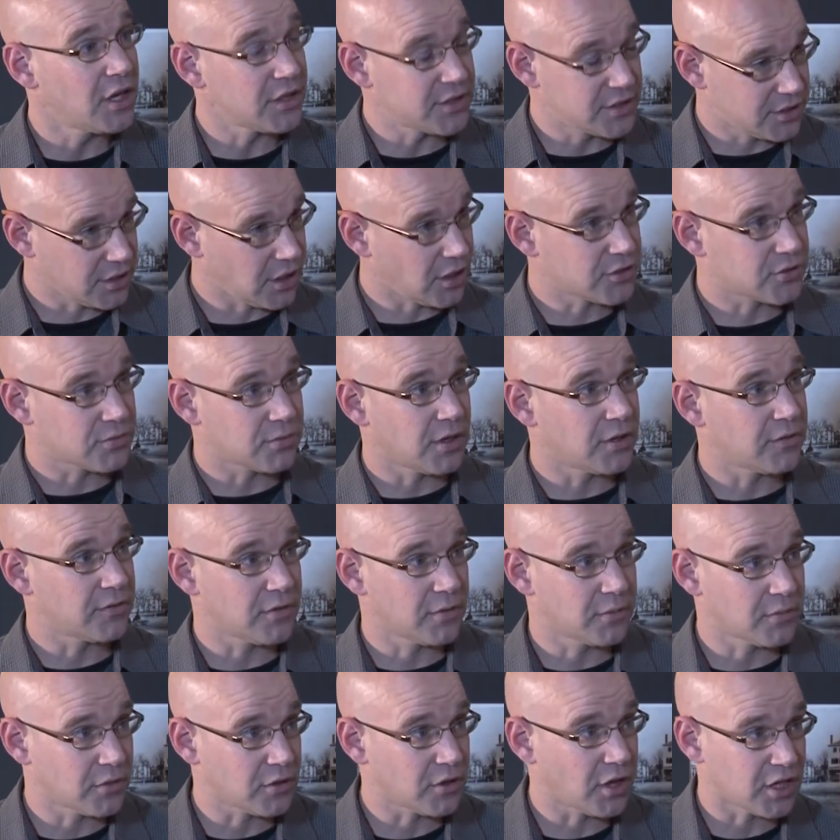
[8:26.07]
It starts right
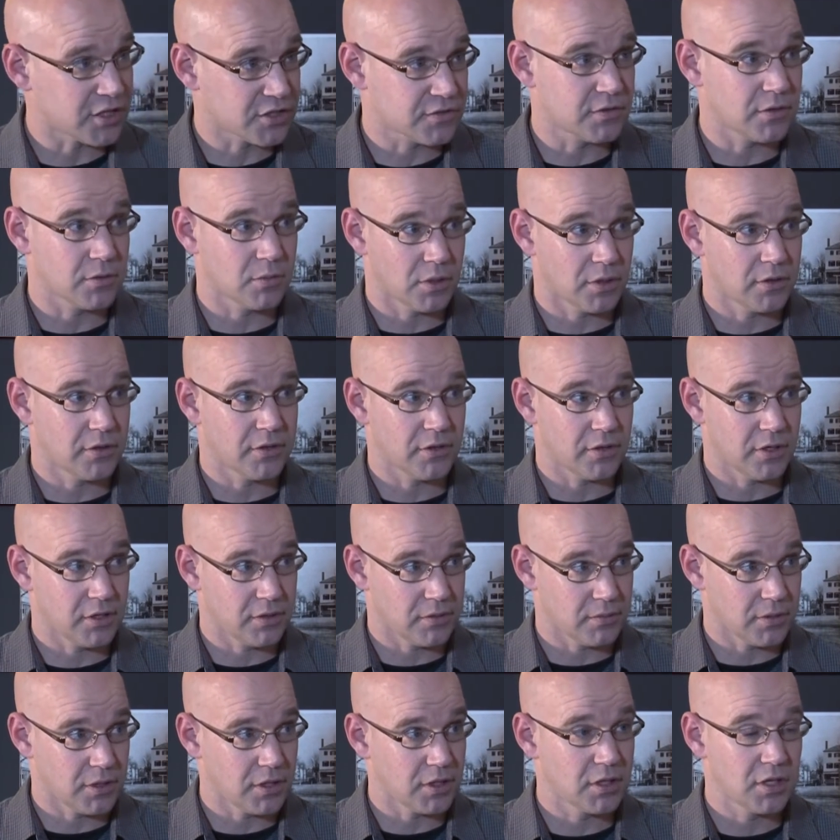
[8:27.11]
from CrossFit
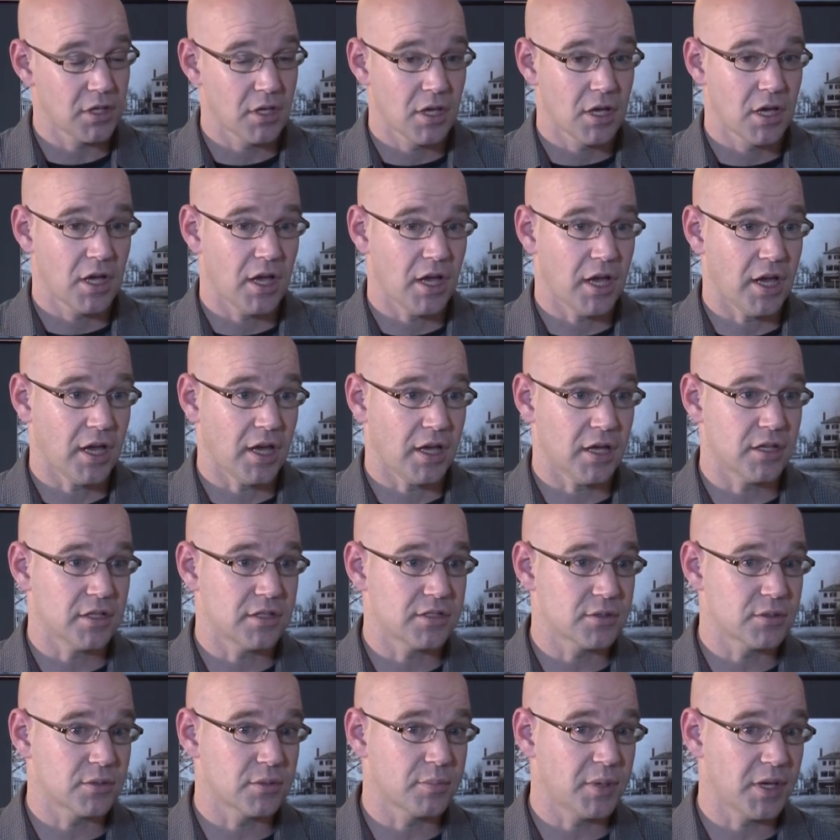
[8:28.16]
133.
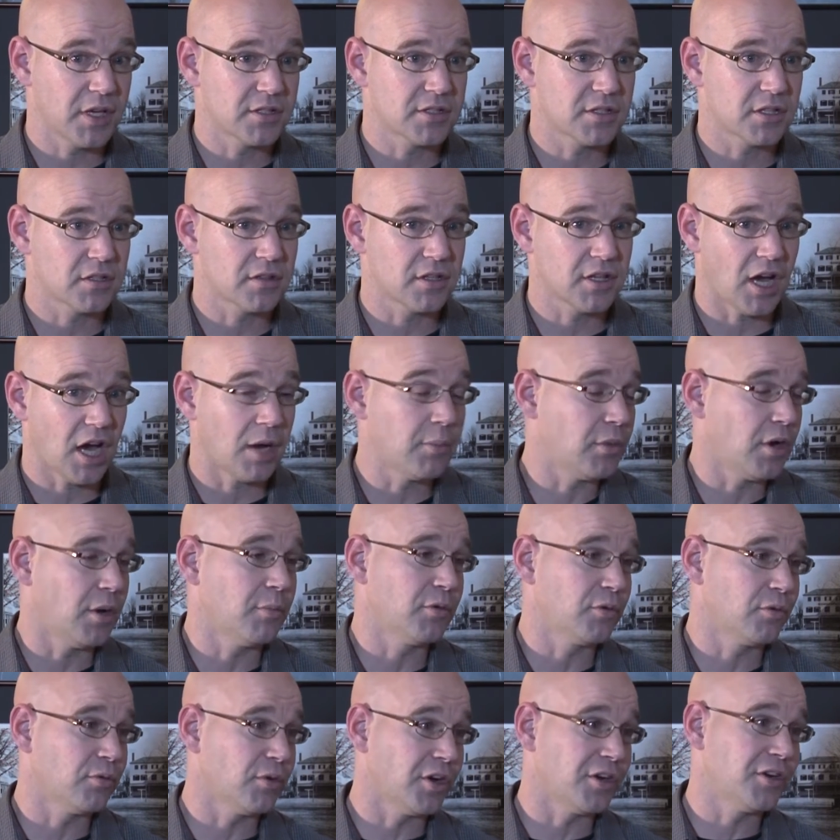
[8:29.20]
And basically, I'm
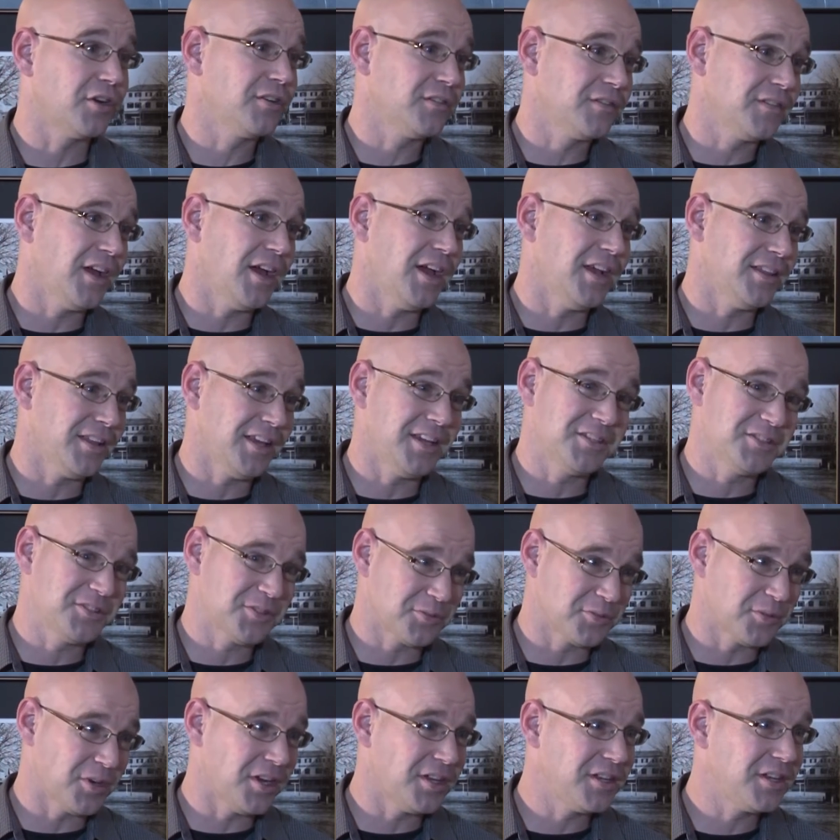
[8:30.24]
a runner. I like to
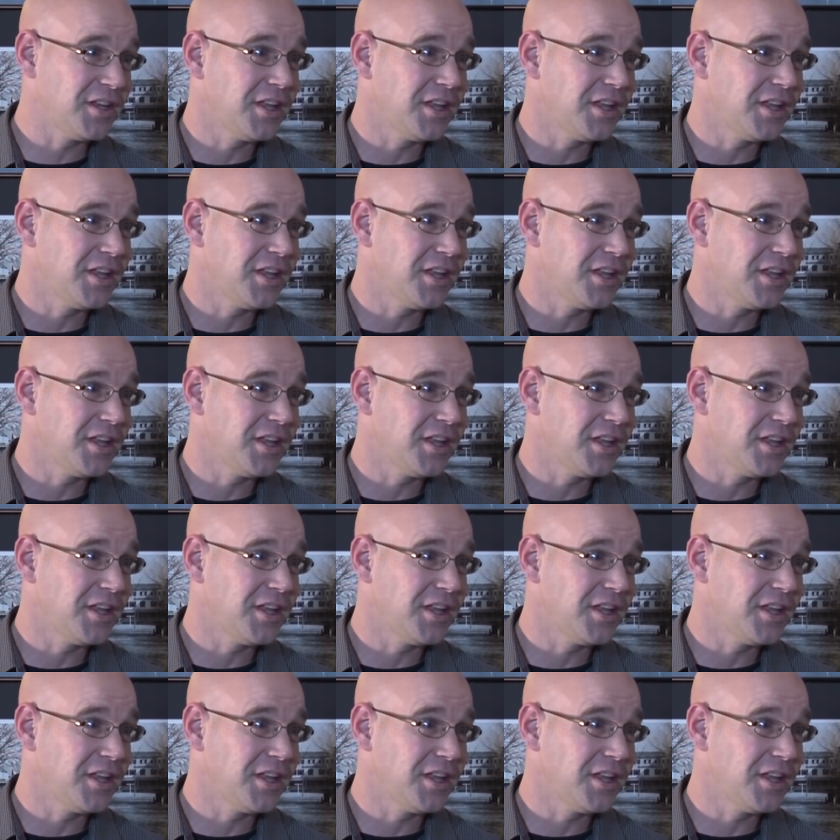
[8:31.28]
run.